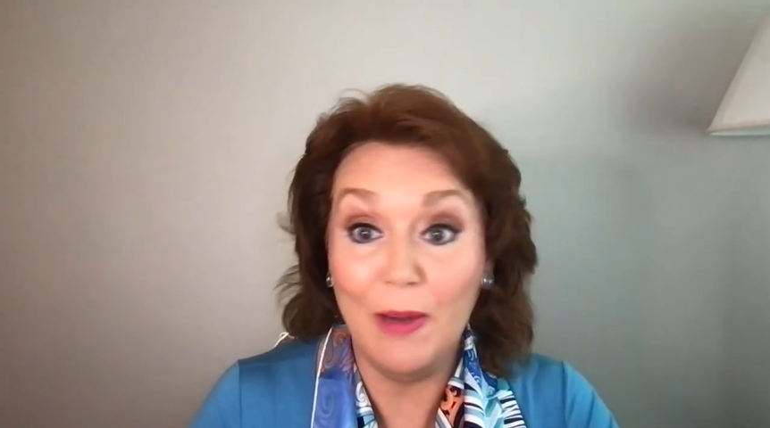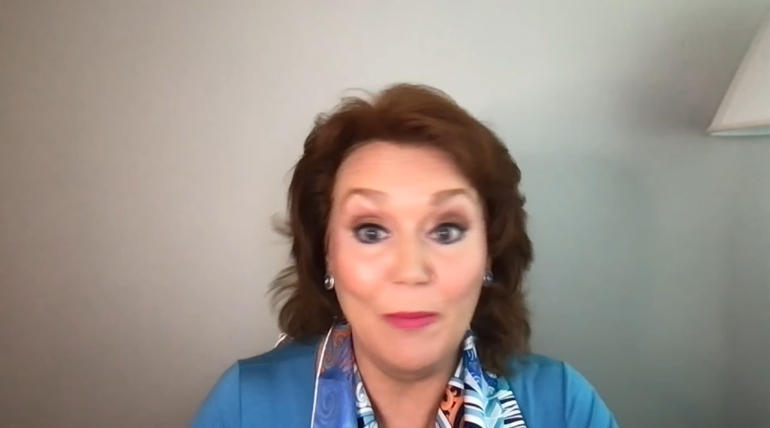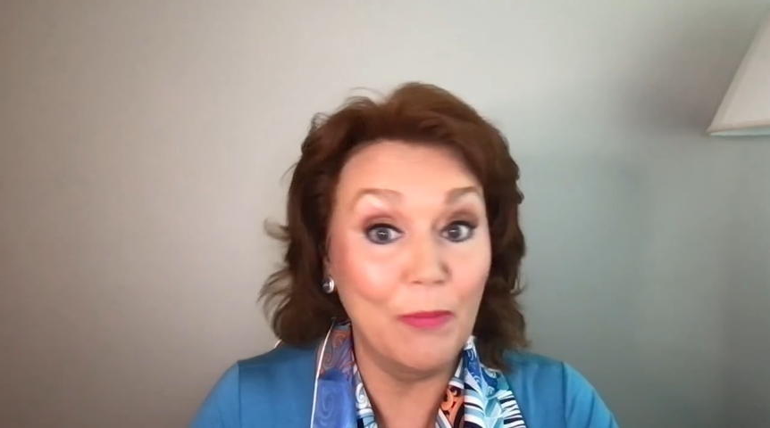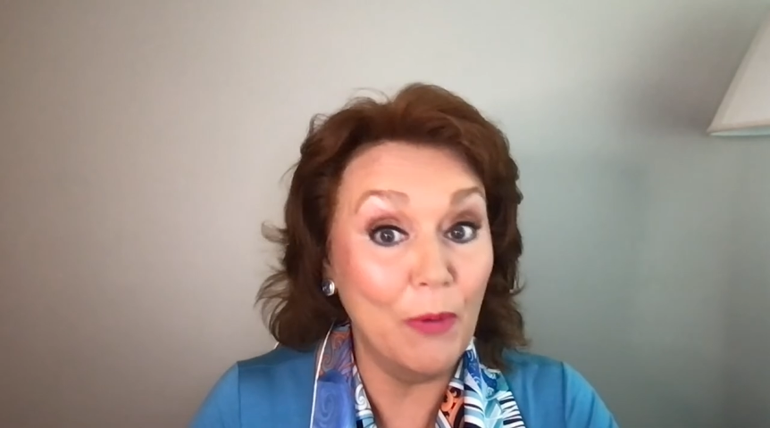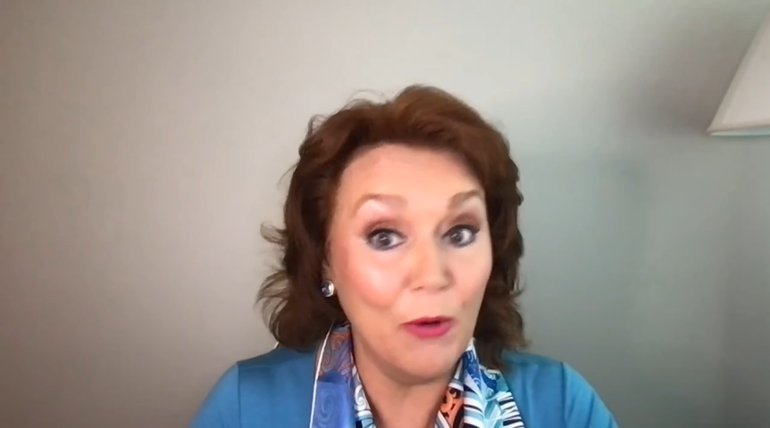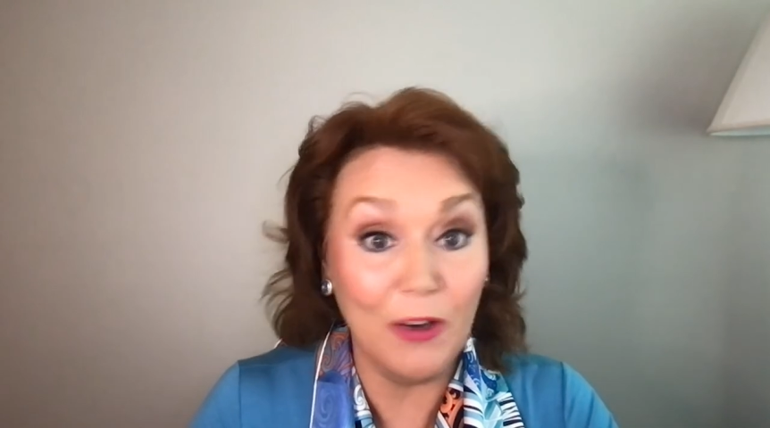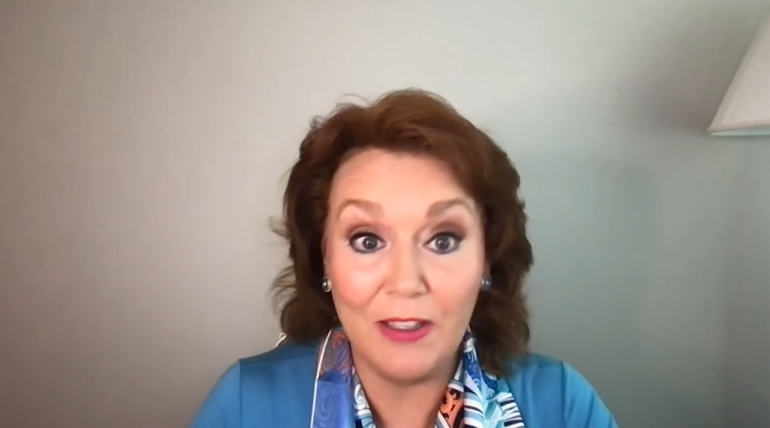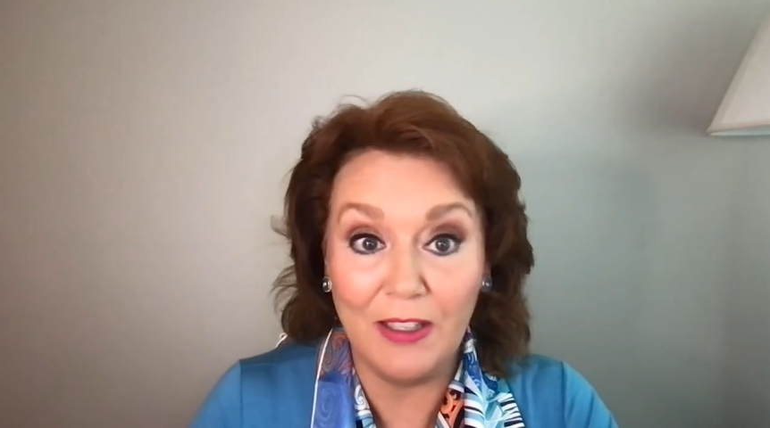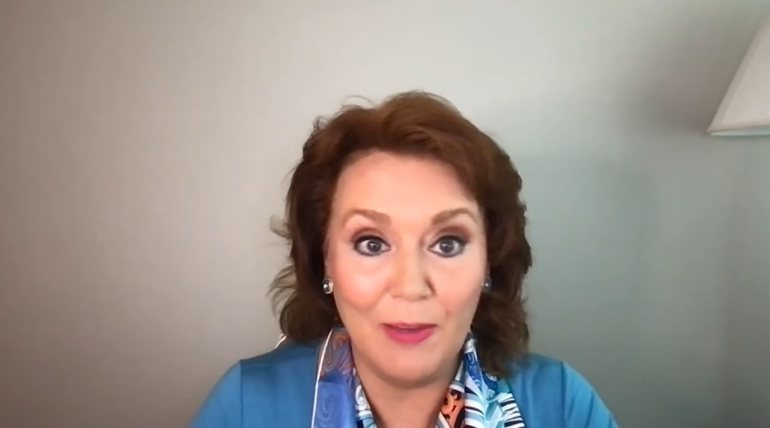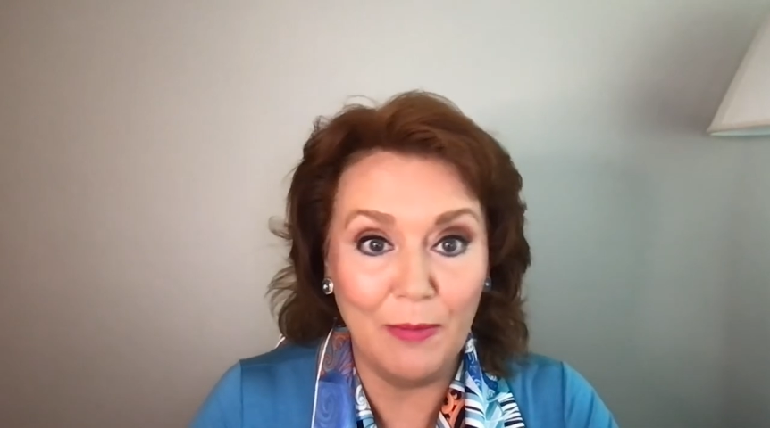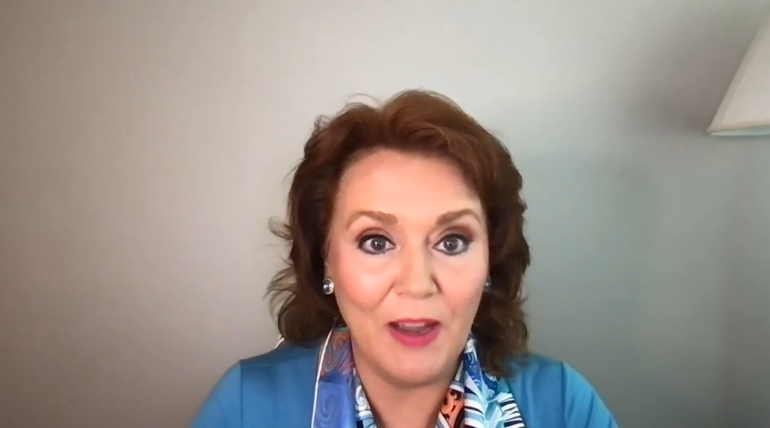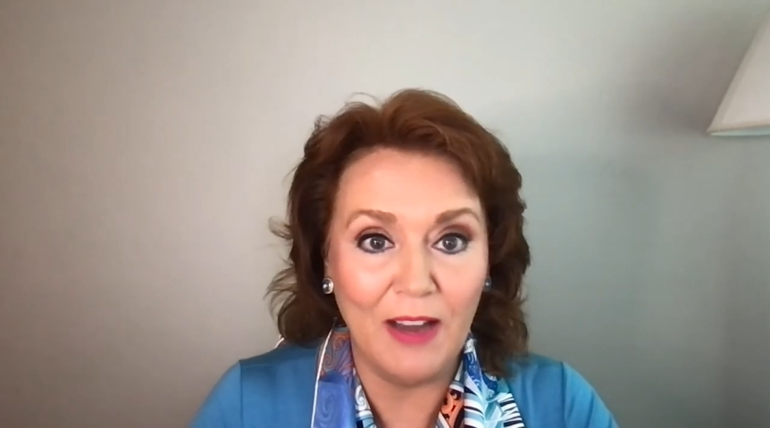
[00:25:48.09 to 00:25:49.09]
important
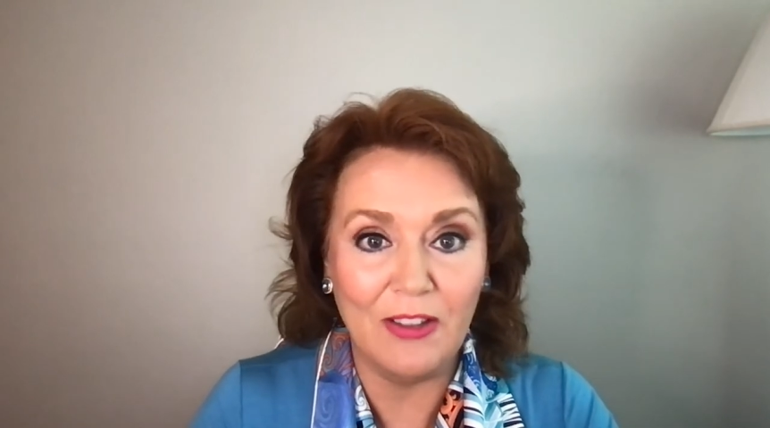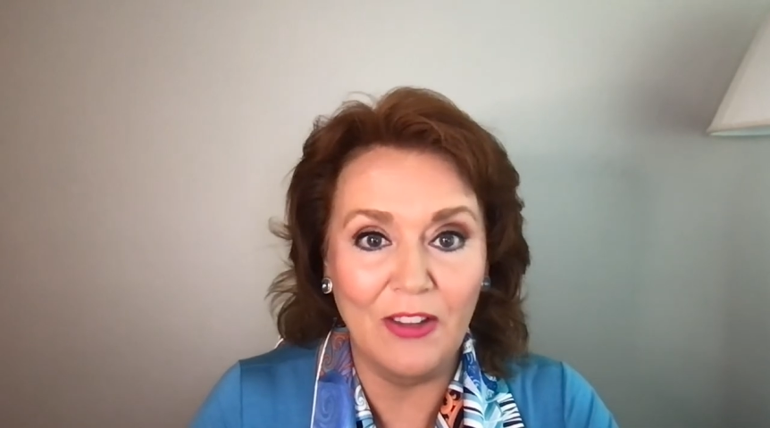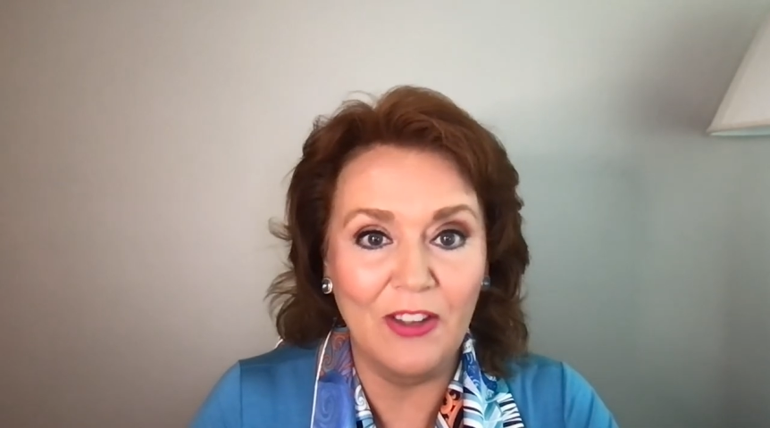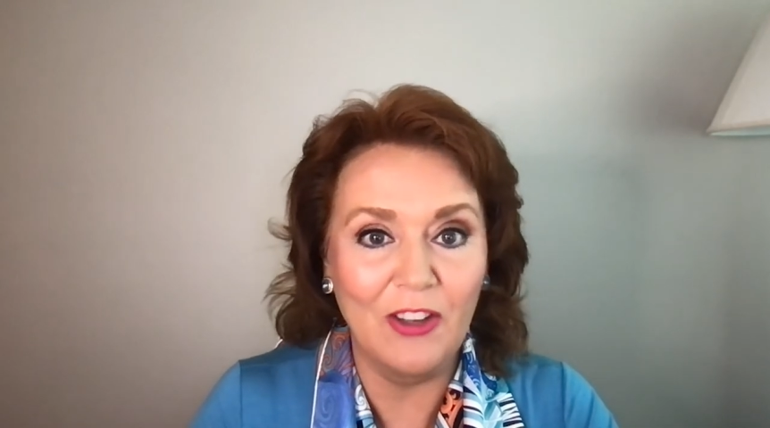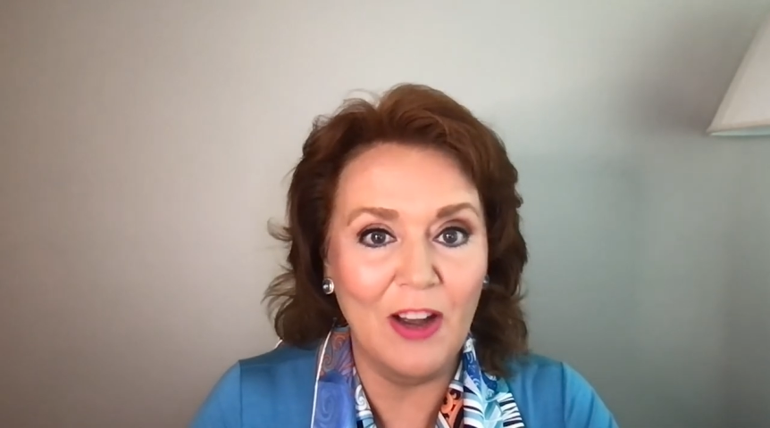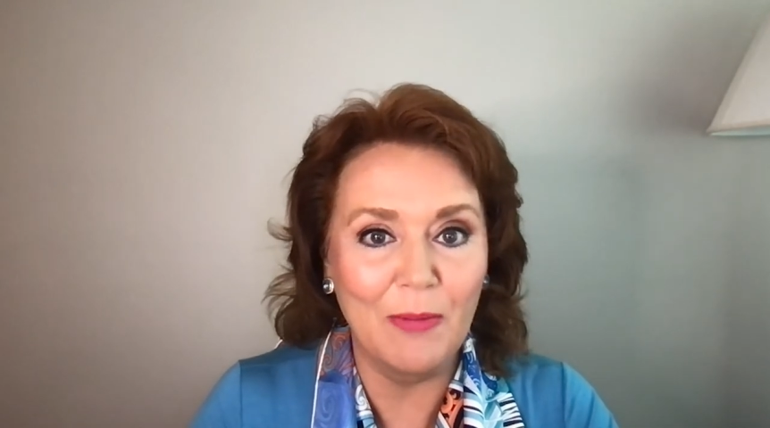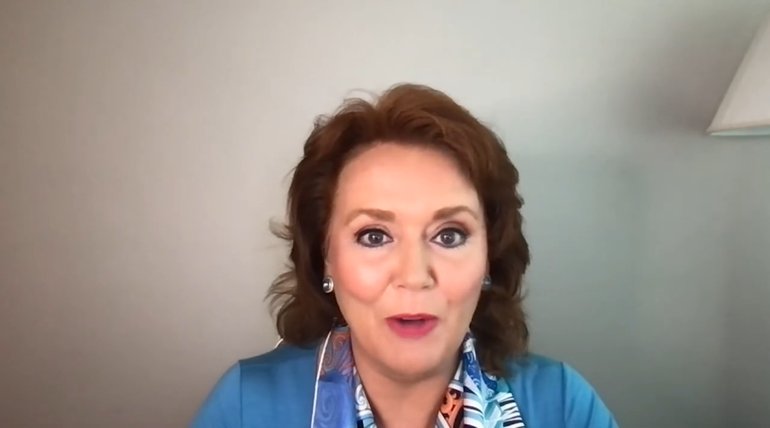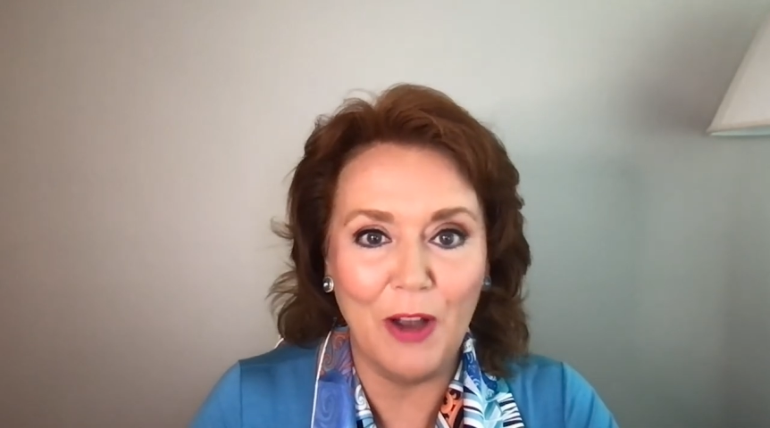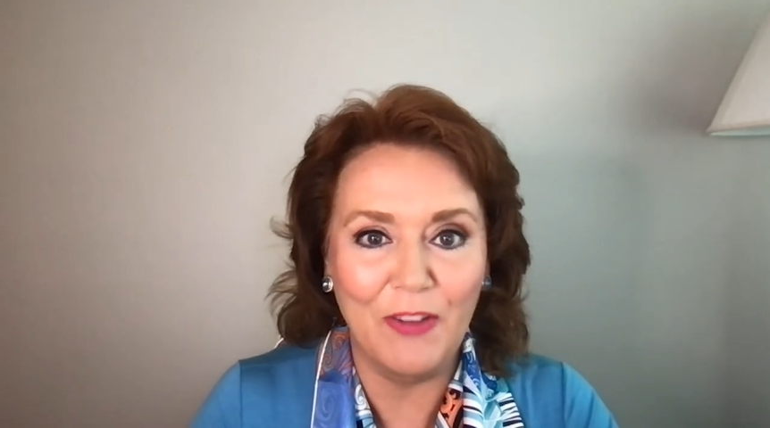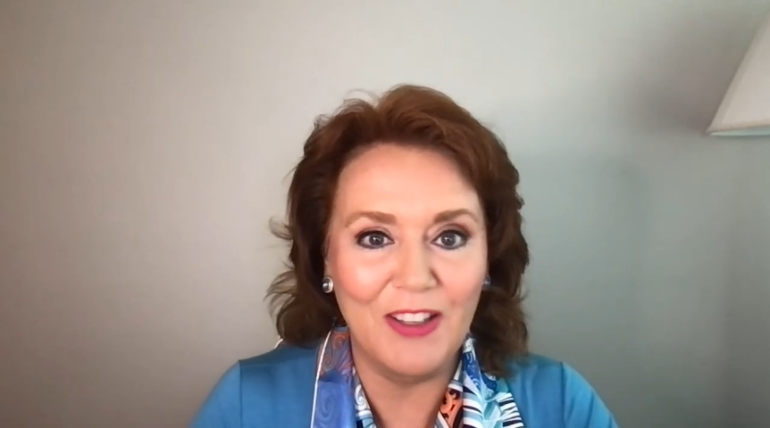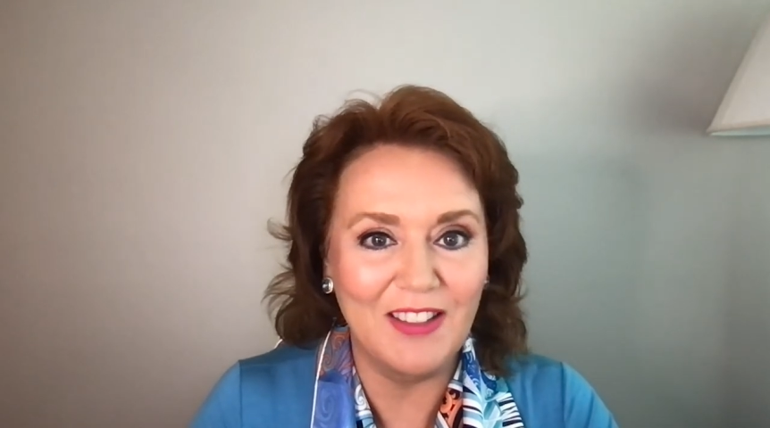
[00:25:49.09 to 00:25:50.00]
impact on the nonprofit